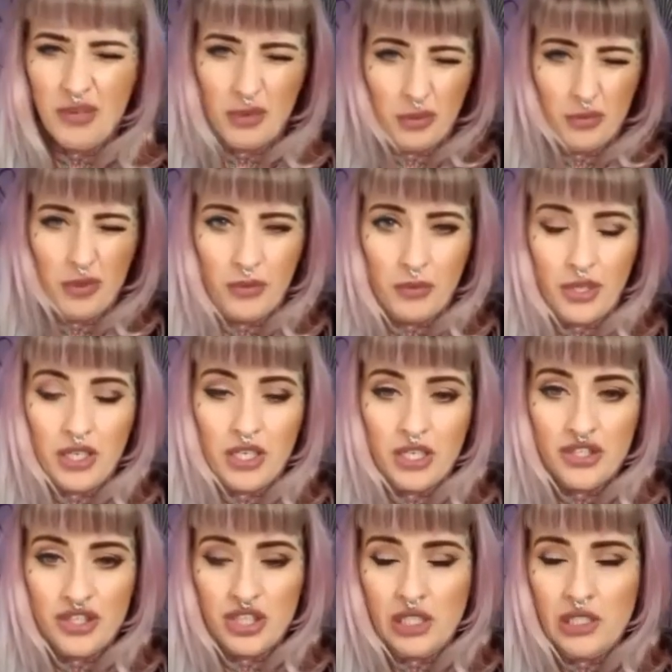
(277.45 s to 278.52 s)
I might have been a bit
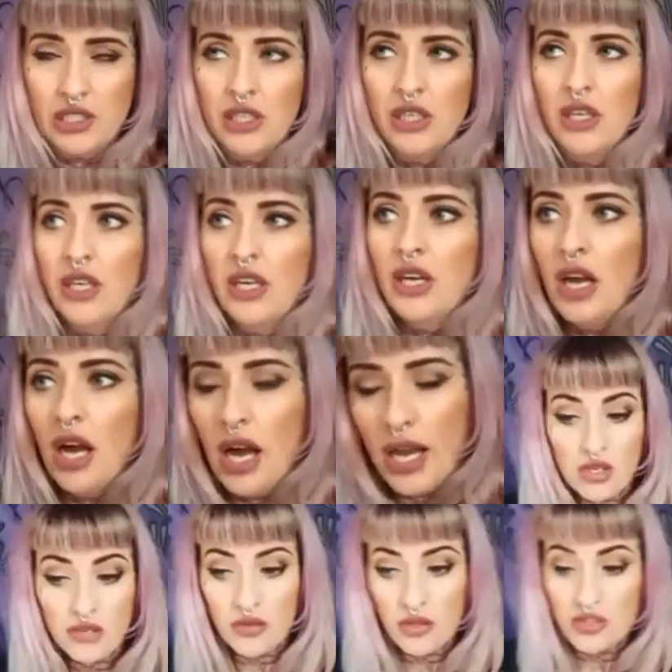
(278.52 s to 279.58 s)
cringy.
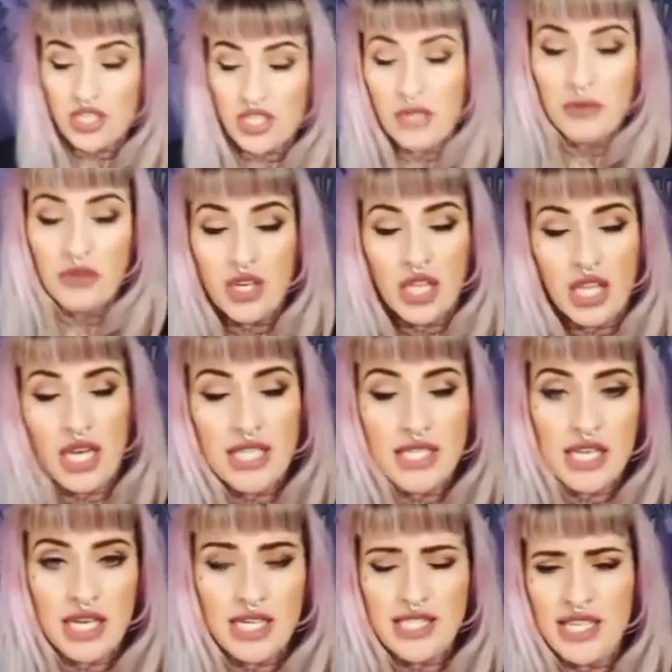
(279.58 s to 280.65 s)
Keep me
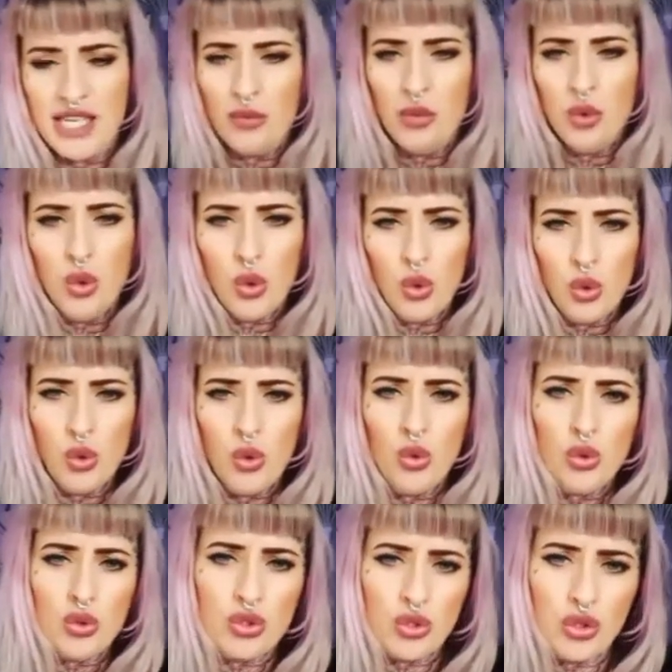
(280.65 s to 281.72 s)
realise that I say
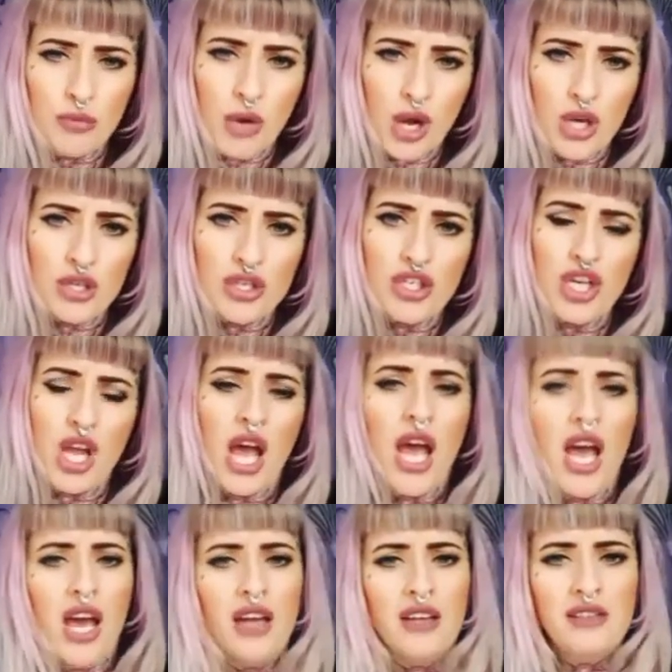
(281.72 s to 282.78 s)
woohoo too much
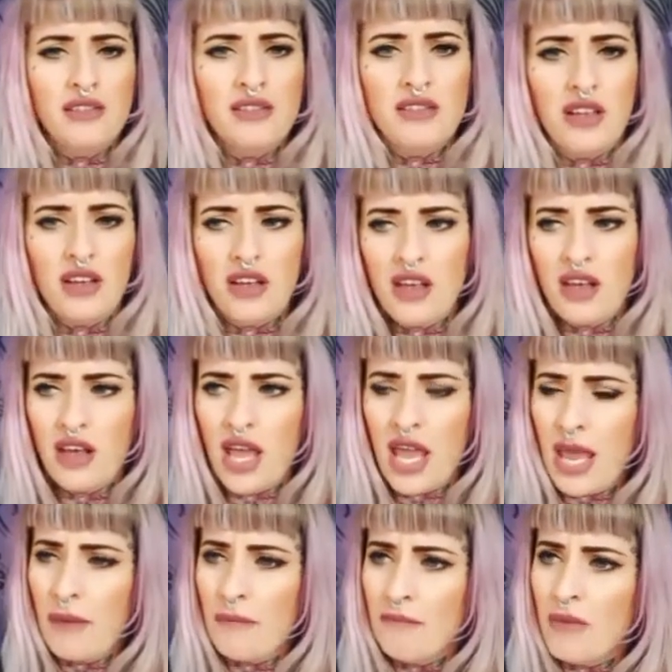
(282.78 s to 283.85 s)
and
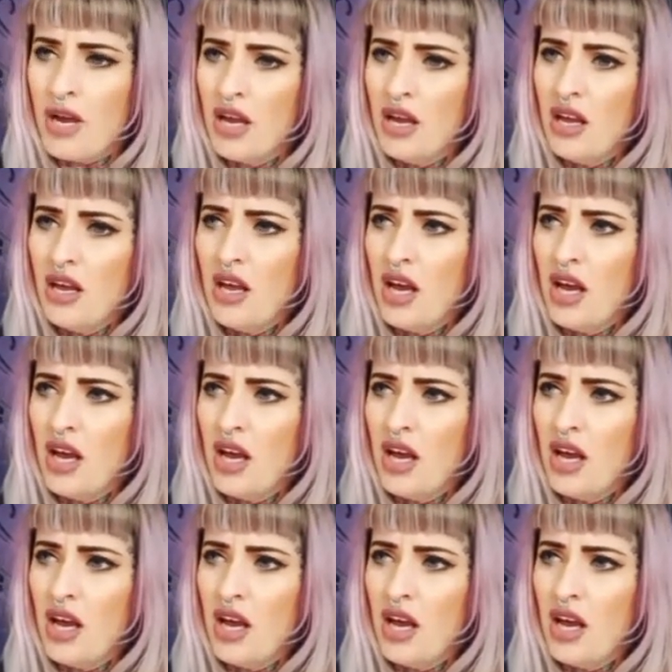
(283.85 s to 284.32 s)
M